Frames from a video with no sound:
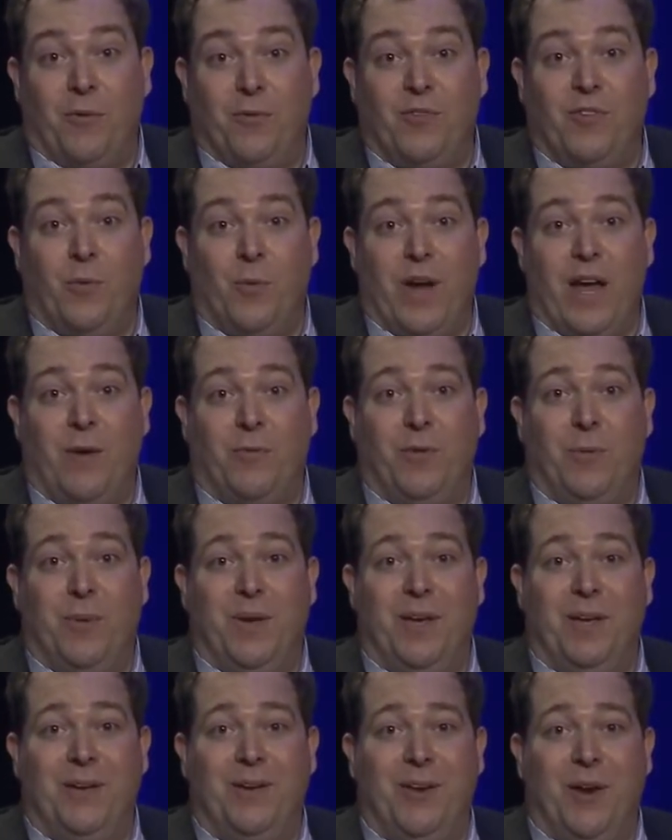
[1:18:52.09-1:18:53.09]
So we have to
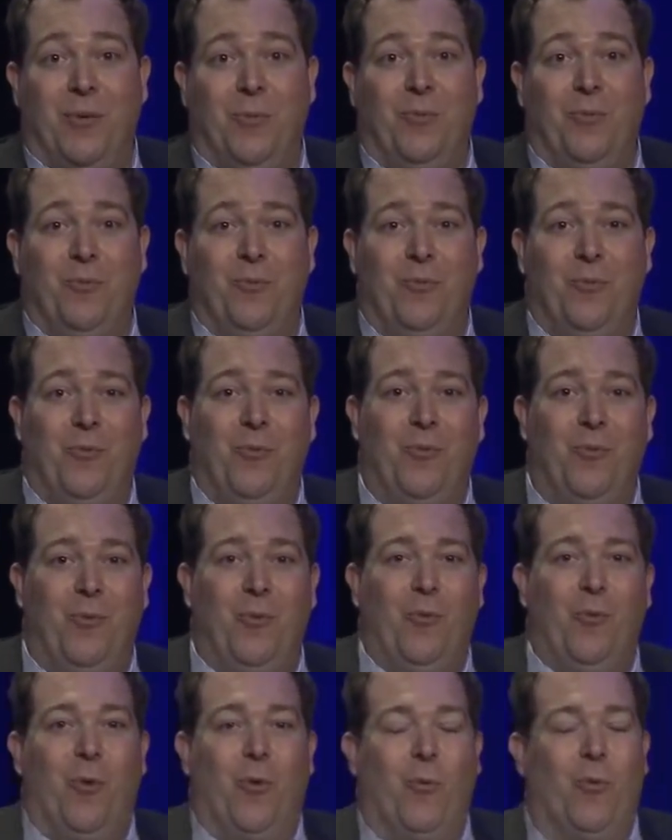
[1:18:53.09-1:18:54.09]
be, you know,
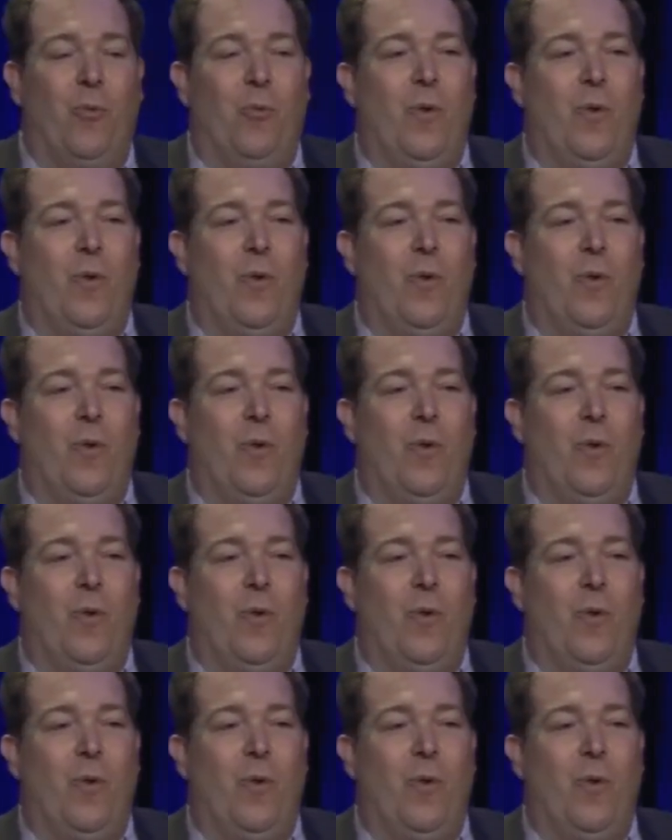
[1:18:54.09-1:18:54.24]
we're